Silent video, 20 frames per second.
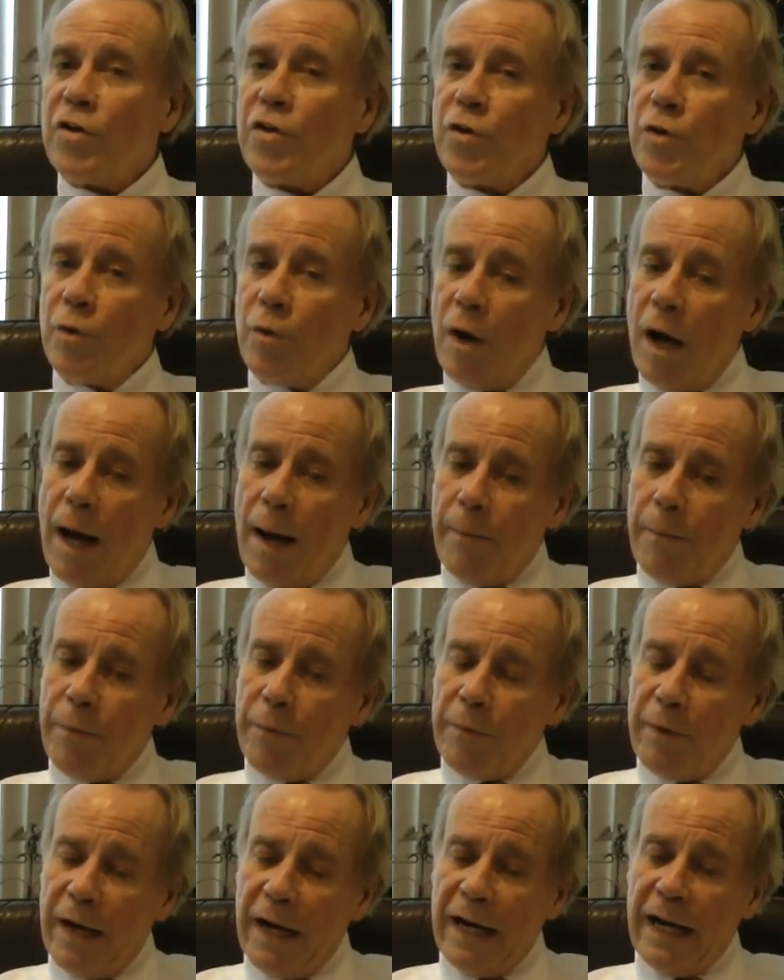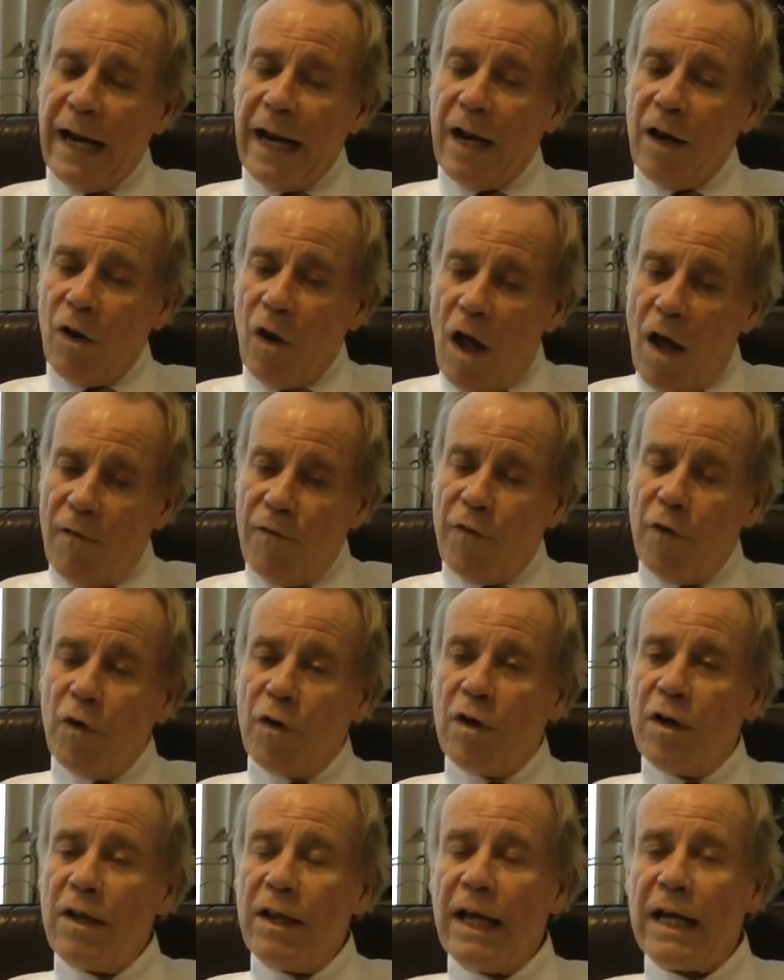to operate a
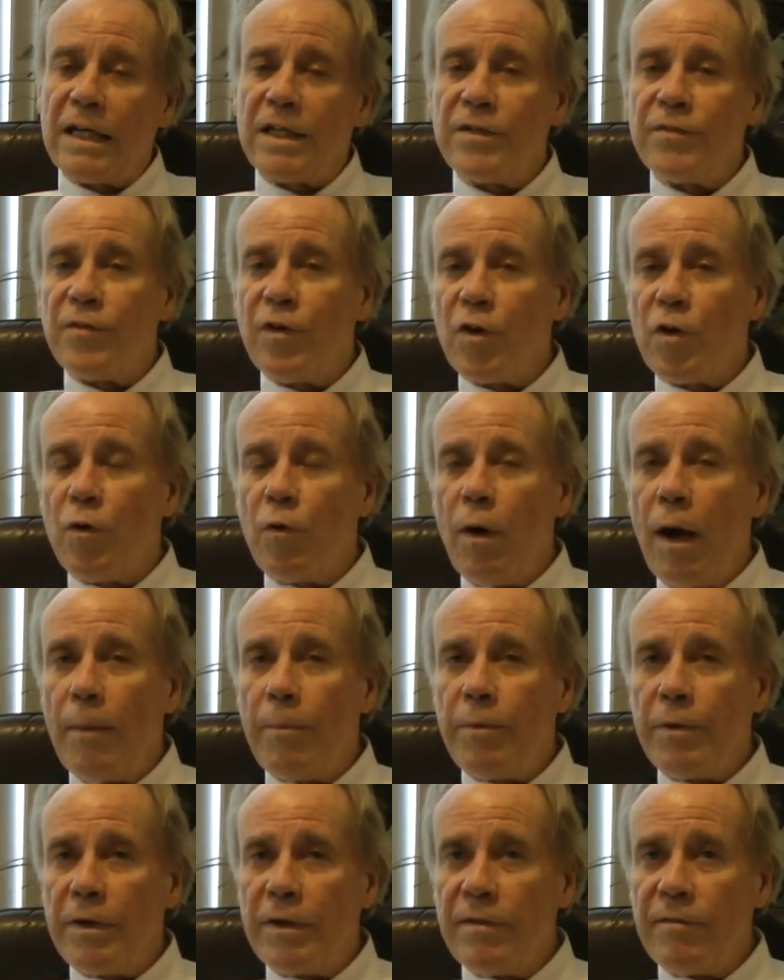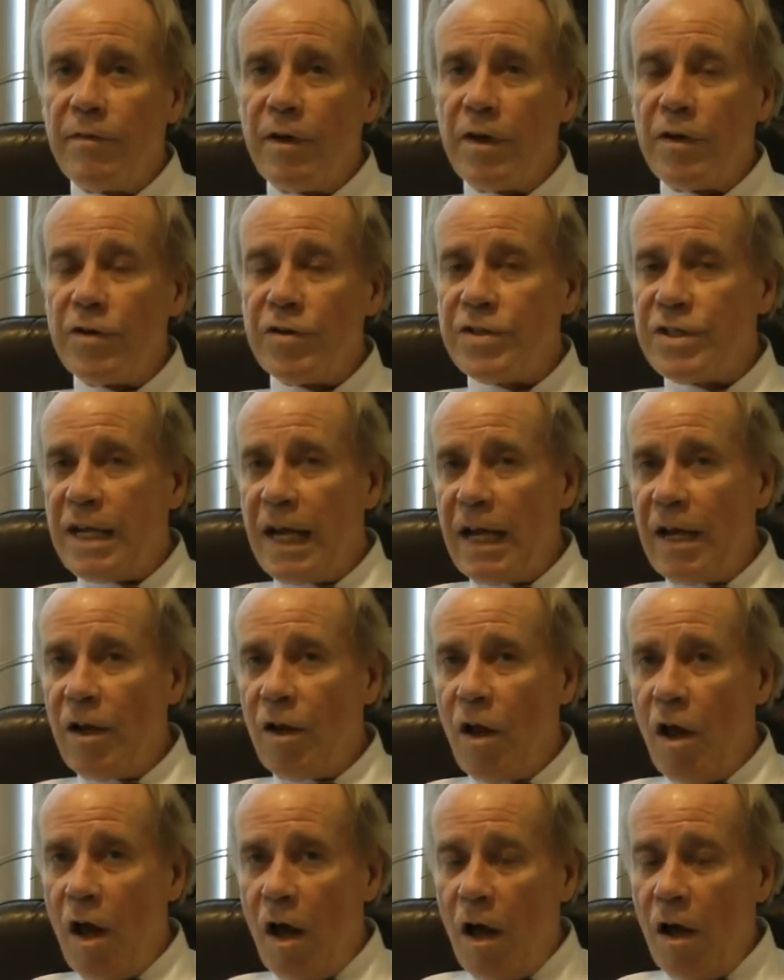lawful collective or cooperative under state
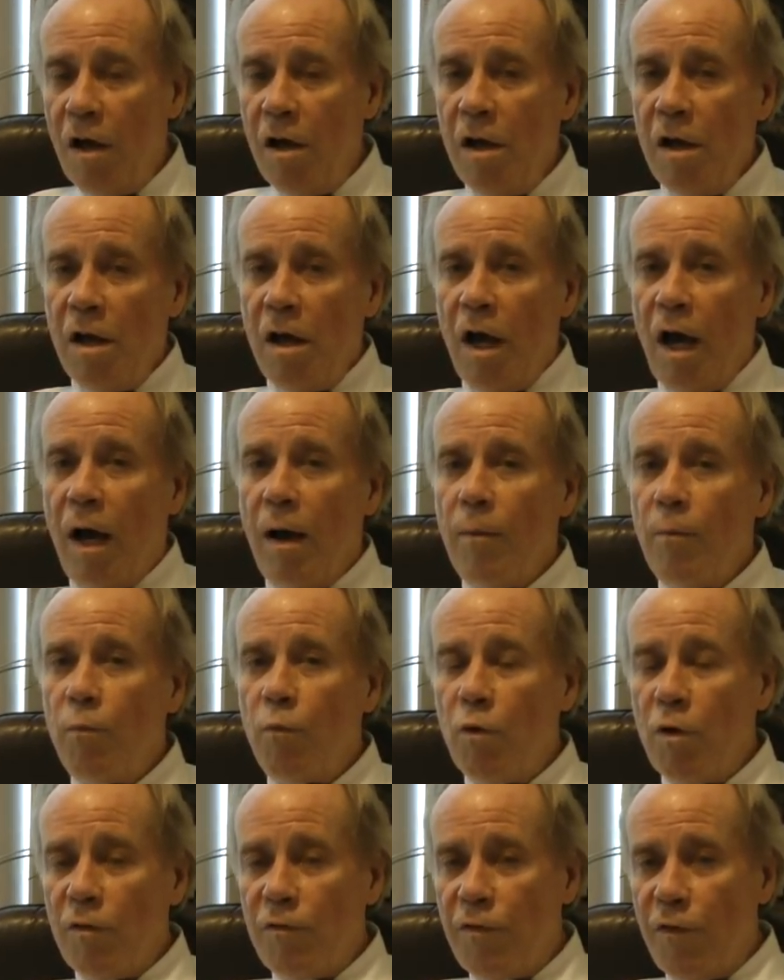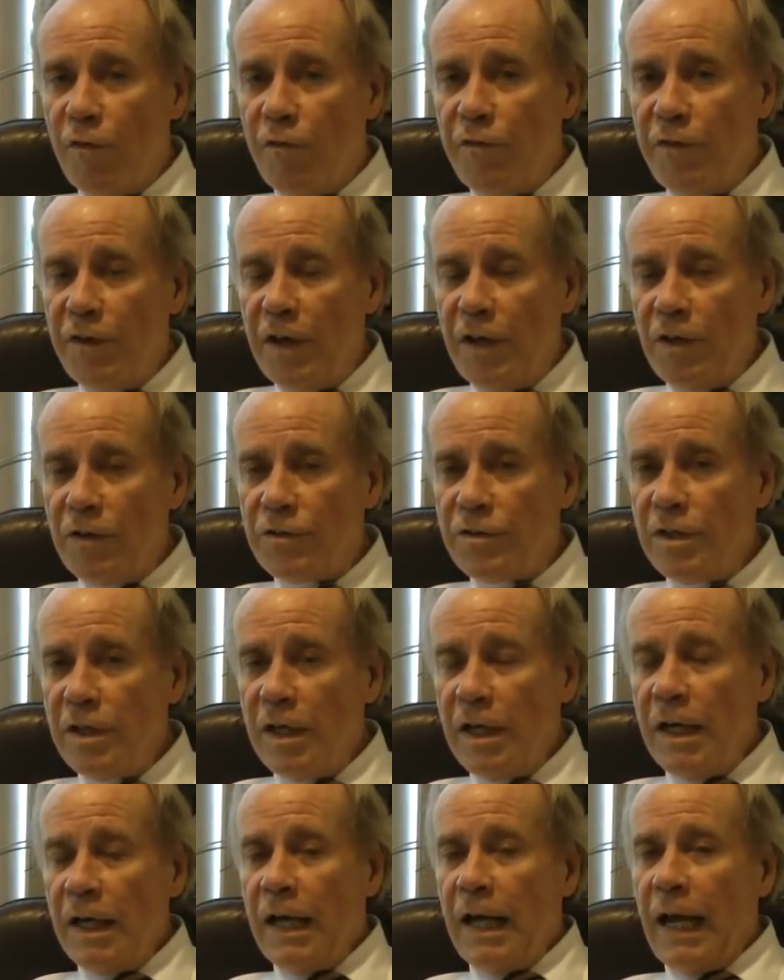law, um, were fulfilled
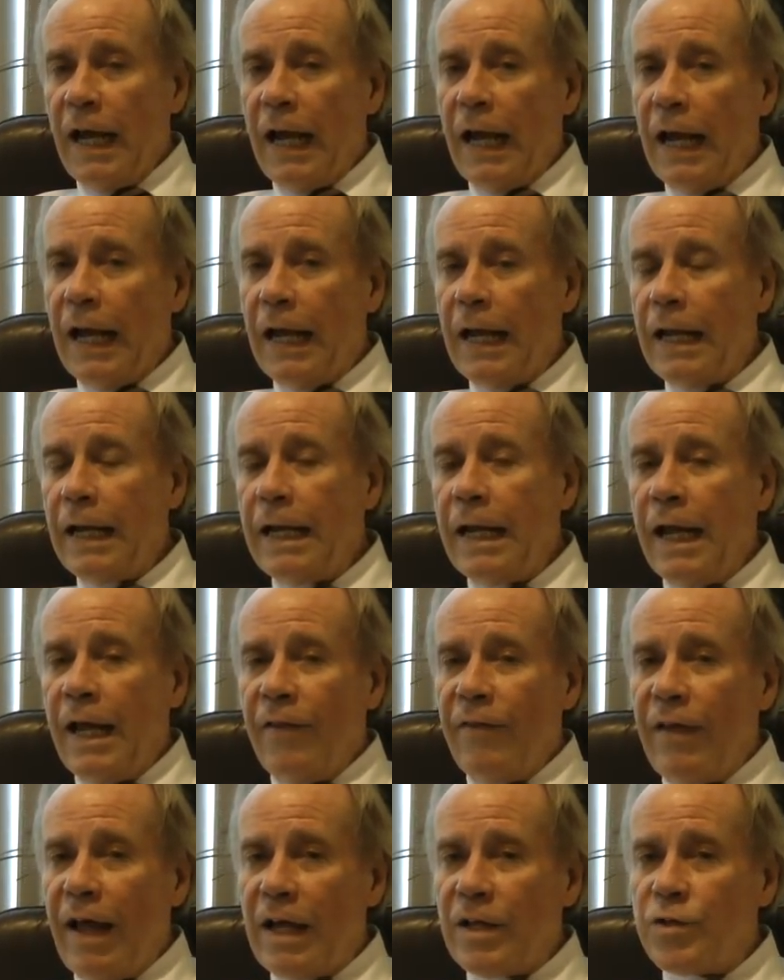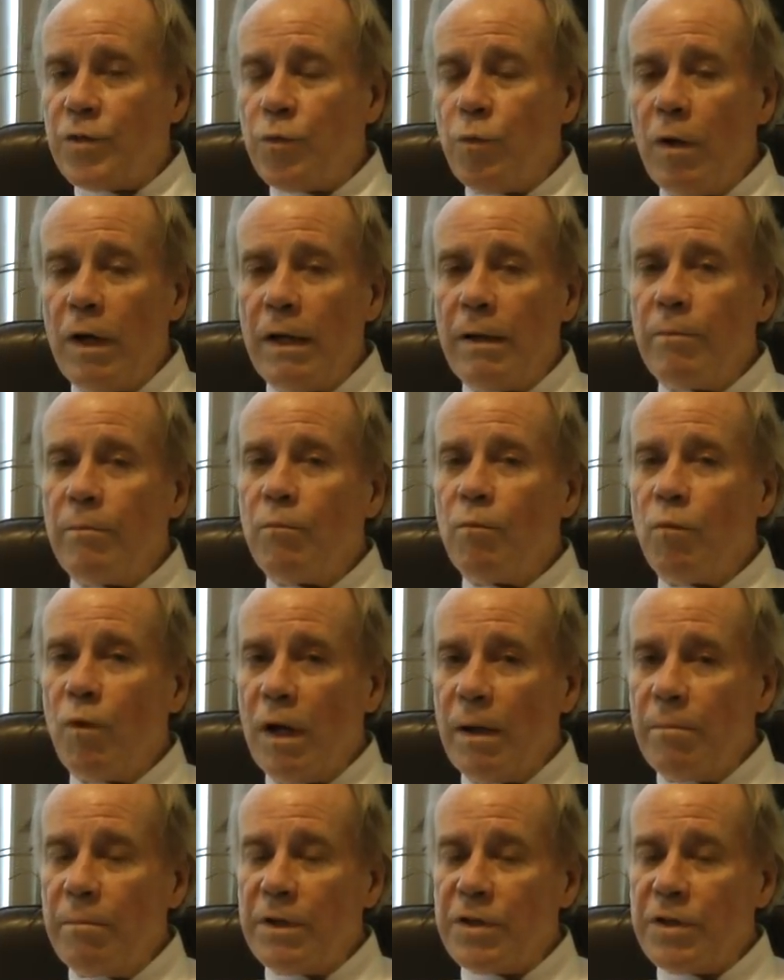and that's what what